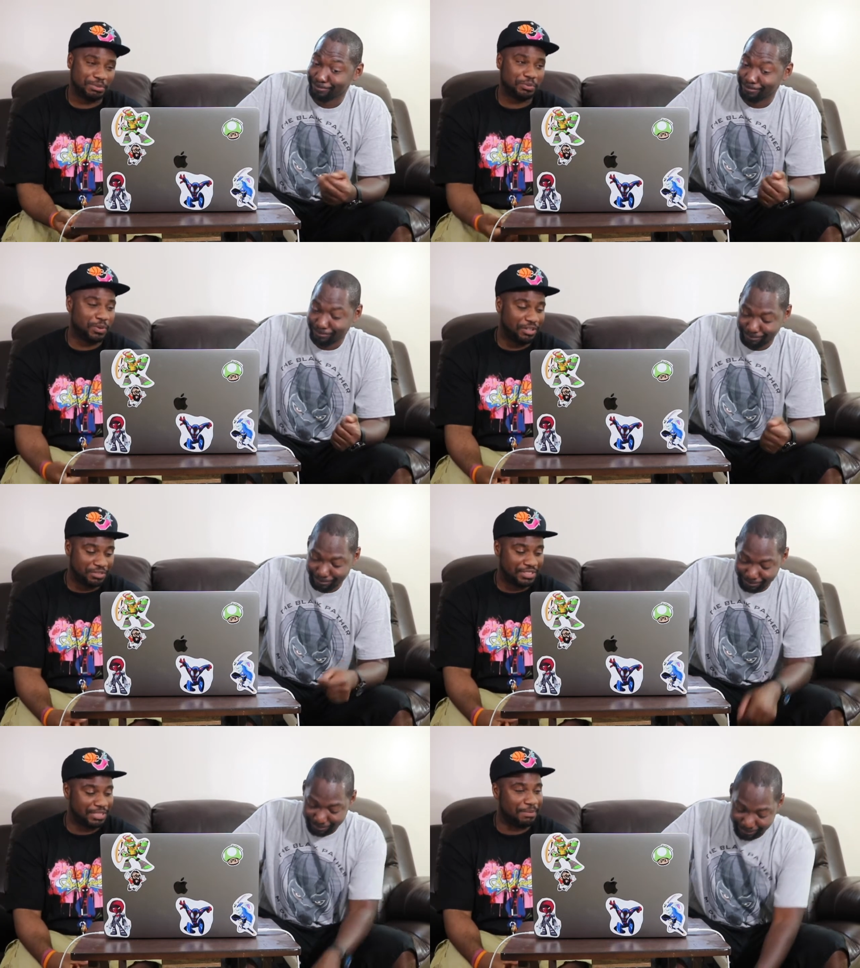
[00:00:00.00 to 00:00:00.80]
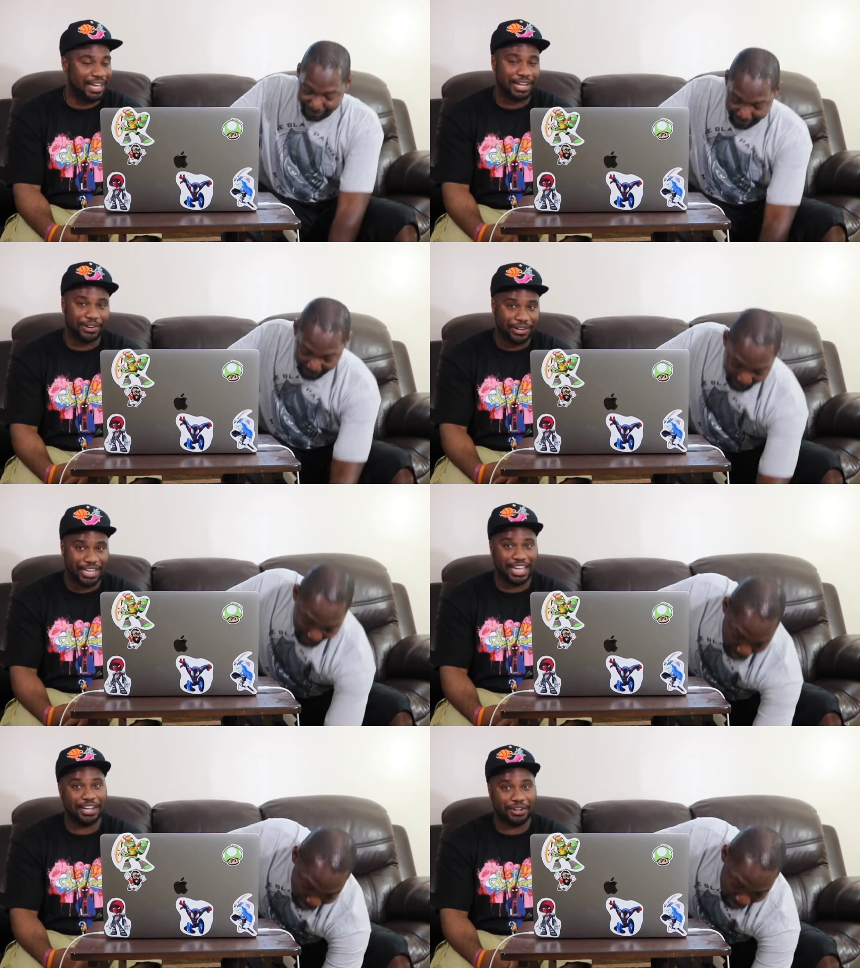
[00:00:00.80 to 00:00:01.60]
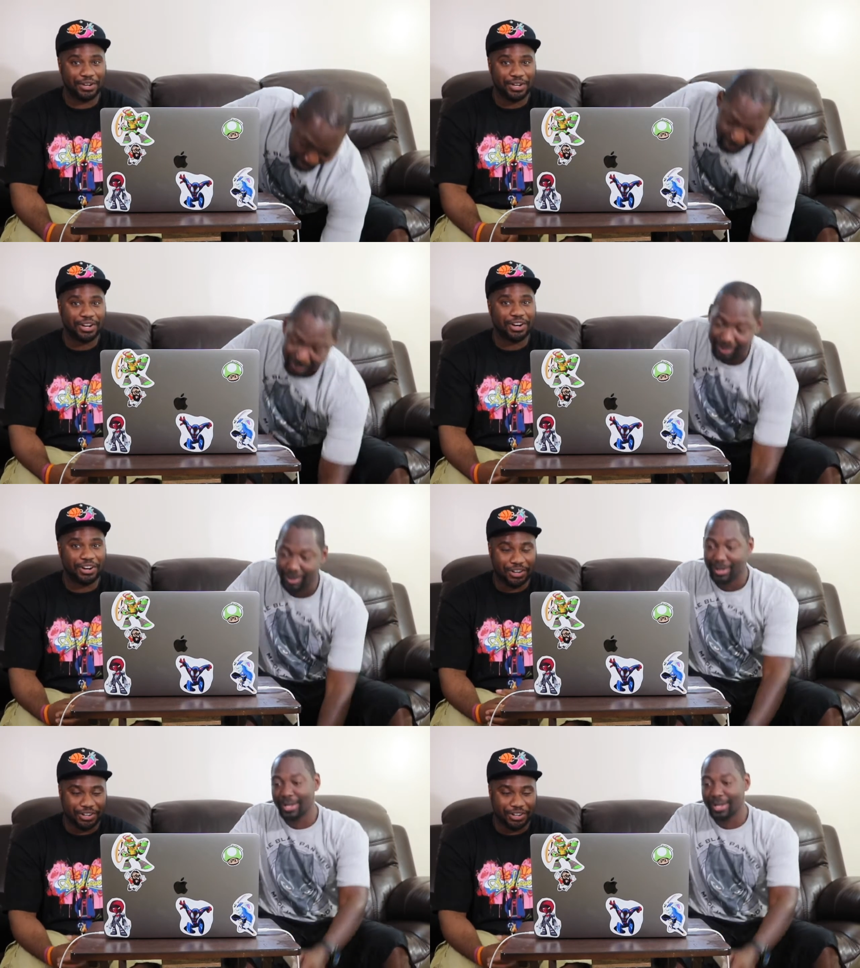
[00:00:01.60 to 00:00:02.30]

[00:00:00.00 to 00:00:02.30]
Speaker 1: That joke was well received by I,